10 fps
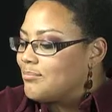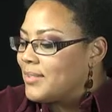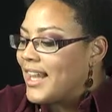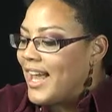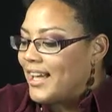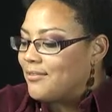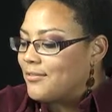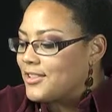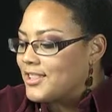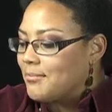plan
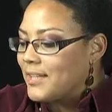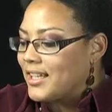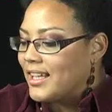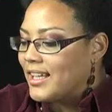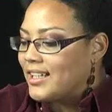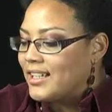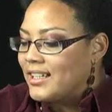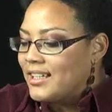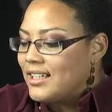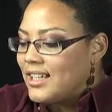for something. Like
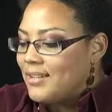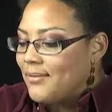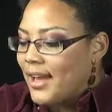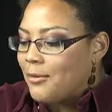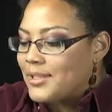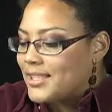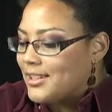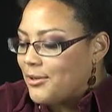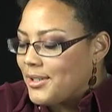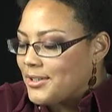if I
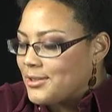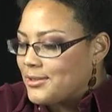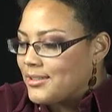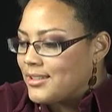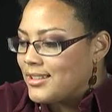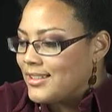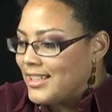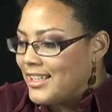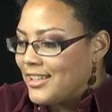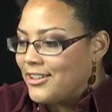wasn't going to
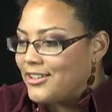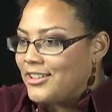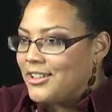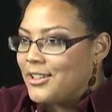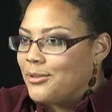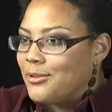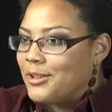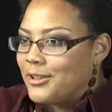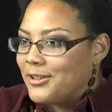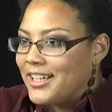here to the U
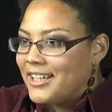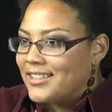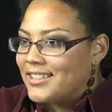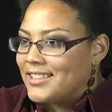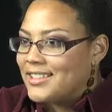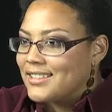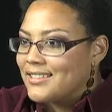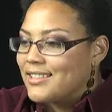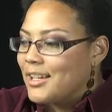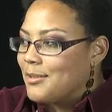learning and
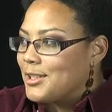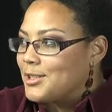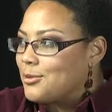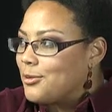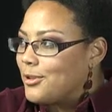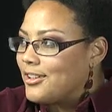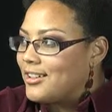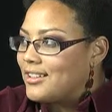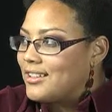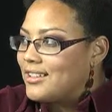coming to
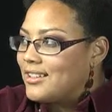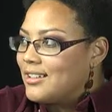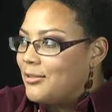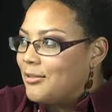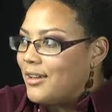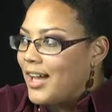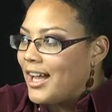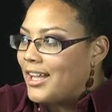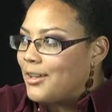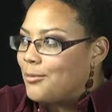school,
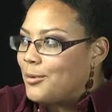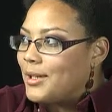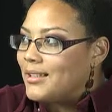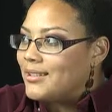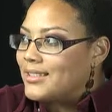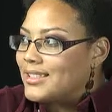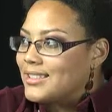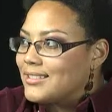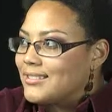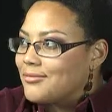I wouldn't,
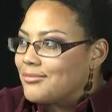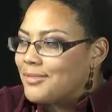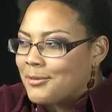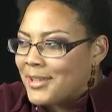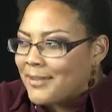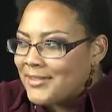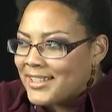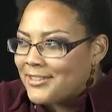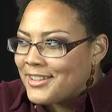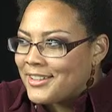what would I be
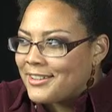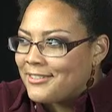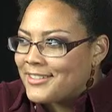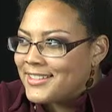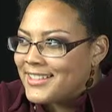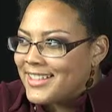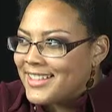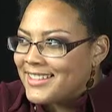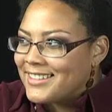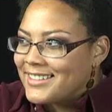doing, It's like